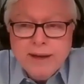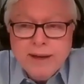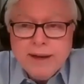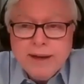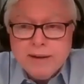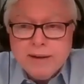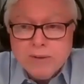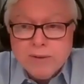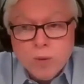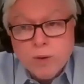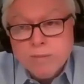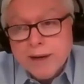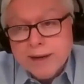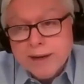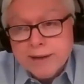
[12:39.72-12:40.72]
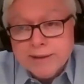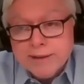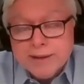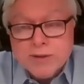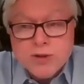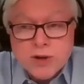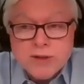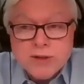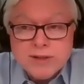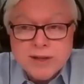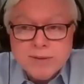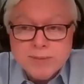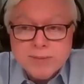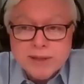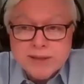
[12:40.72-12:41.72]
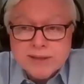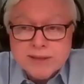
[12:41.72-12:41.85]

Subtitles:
Or by insurance companies.